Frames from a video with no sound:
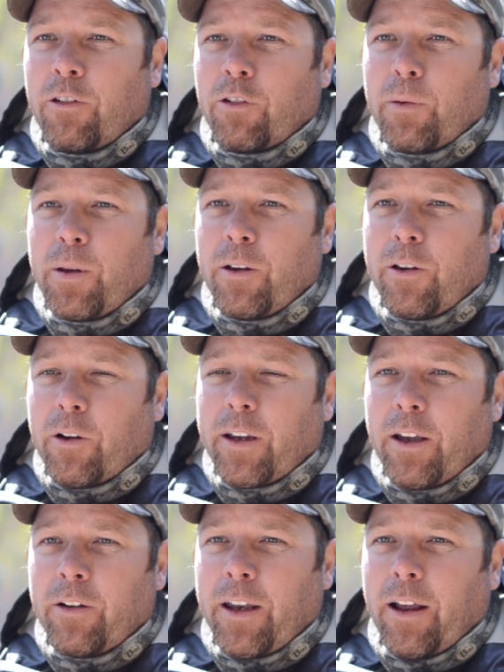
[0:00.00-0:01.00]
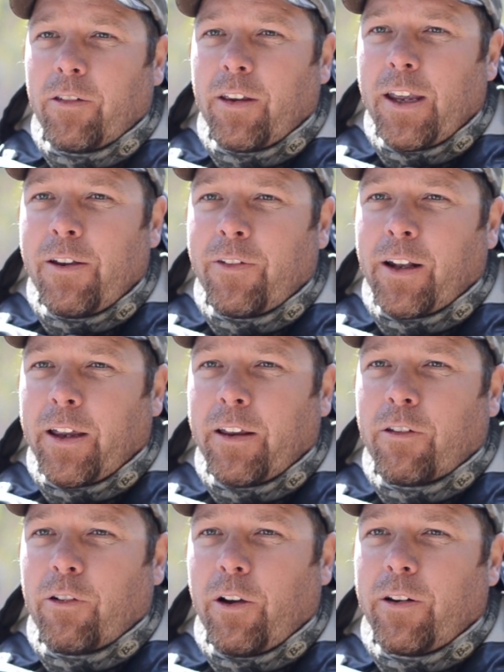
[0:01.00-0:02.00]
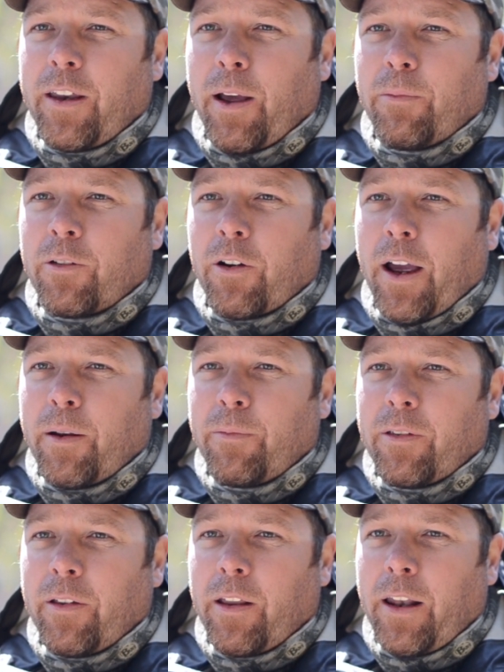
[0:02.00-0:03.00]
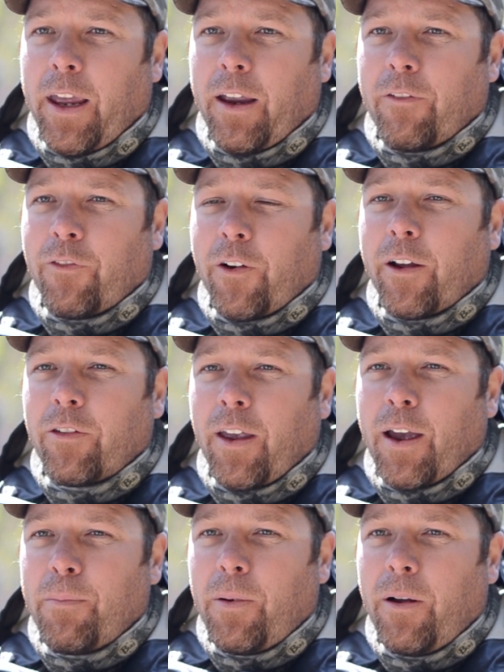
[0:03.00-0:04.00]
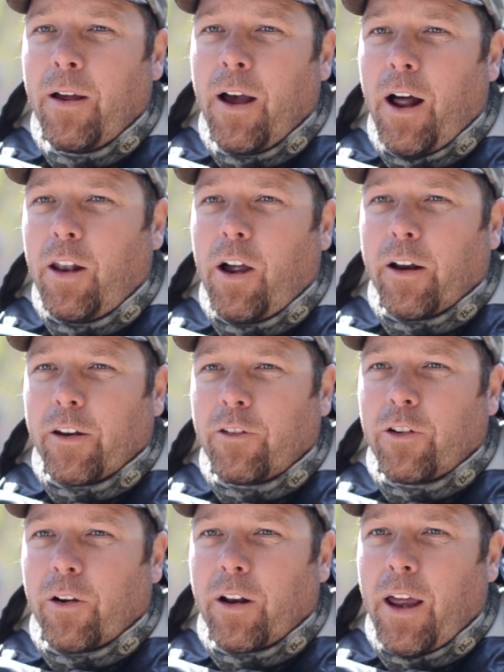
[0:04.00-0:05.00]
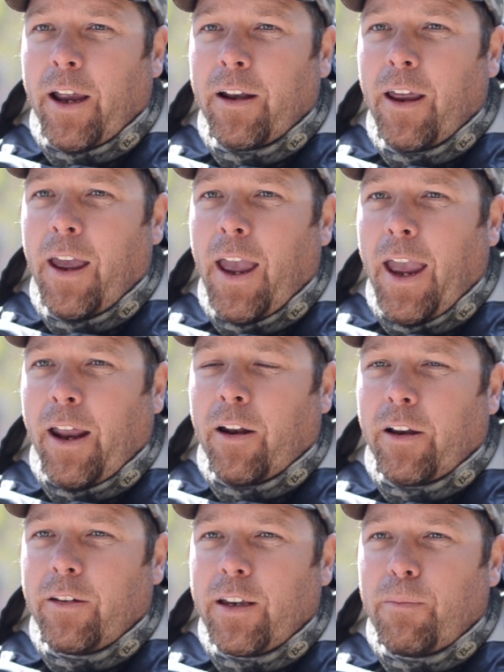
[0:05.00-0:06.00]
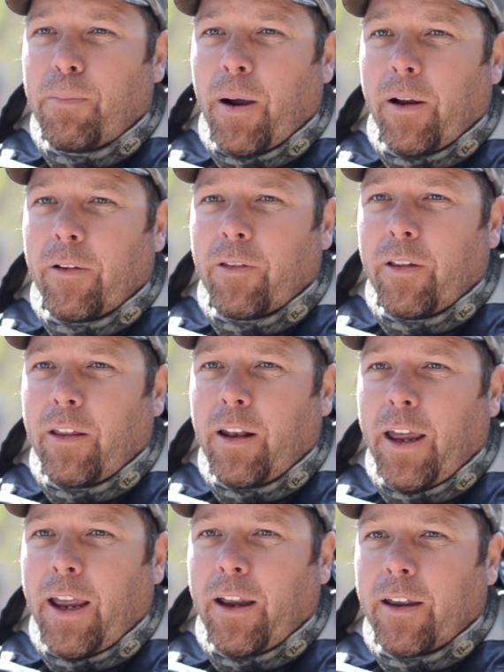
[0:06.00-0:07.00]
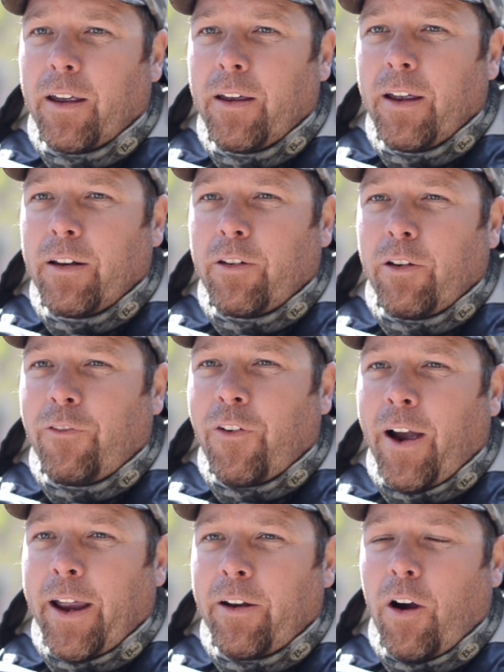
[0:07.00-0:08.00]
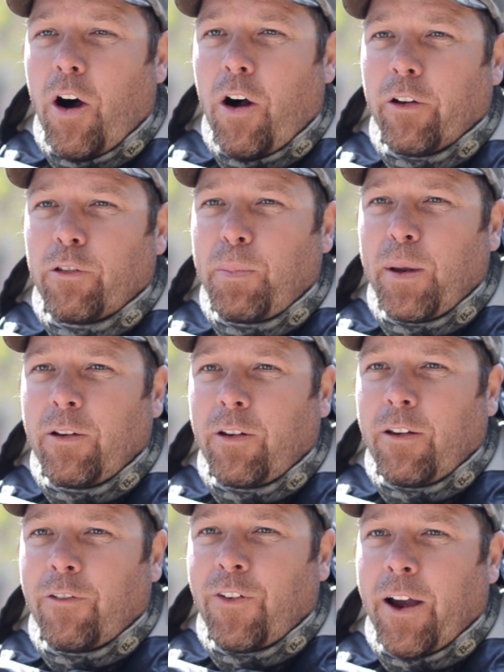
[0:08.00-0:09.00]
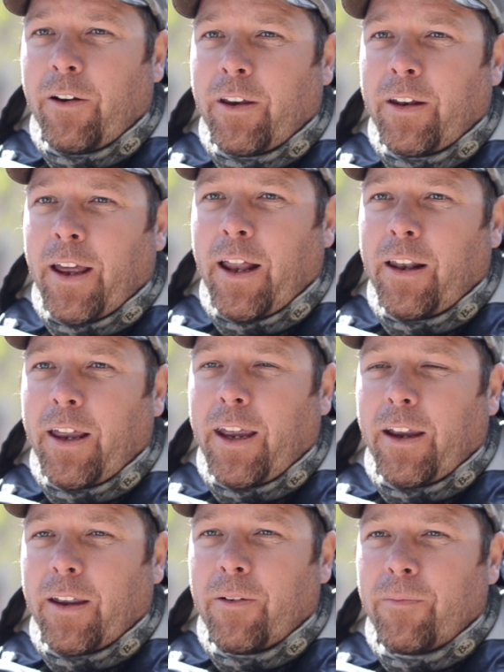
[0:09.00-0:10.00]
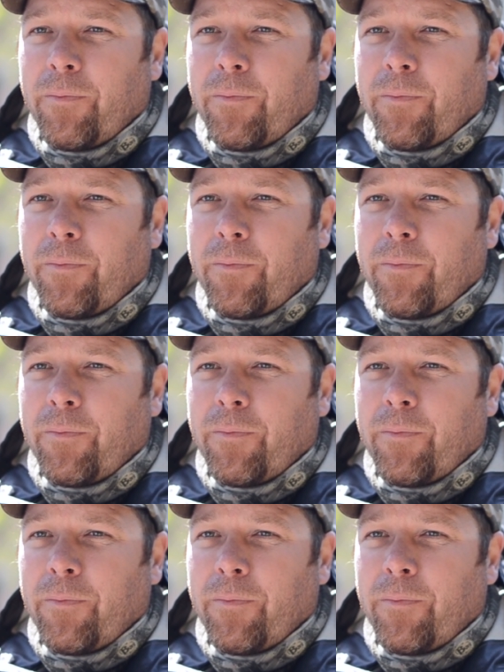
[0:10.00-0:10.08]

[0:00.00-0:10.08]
distribute your gill nets evenly throughout depth stratums of the lake, for example, along the shoreline and on deep parts of the lake, to find all species found in that lake.